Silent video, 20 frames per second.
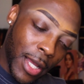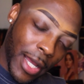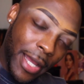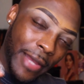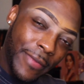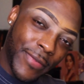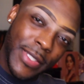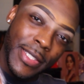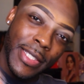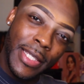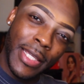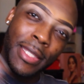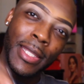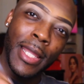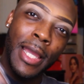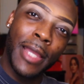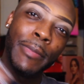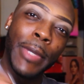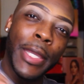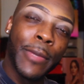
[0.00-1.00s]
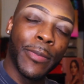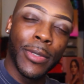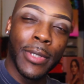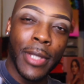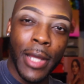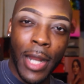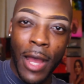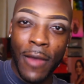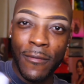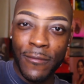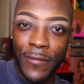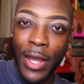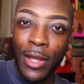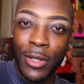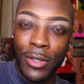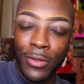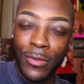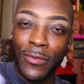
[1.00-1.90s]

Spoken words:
I've seen like people that I follow